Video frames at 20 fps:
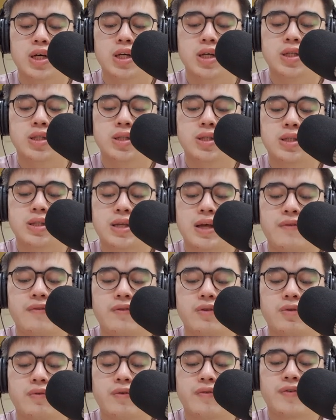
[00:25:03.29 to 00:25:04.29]
So 7
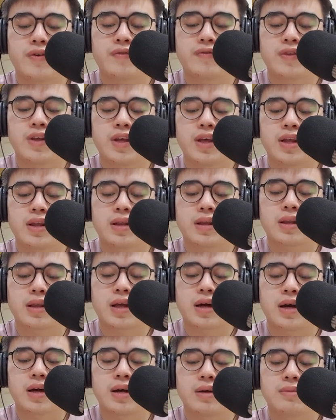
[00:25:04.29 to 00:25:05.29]
over 15
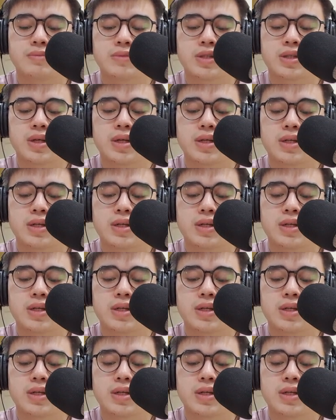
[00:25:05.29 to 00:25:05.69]
times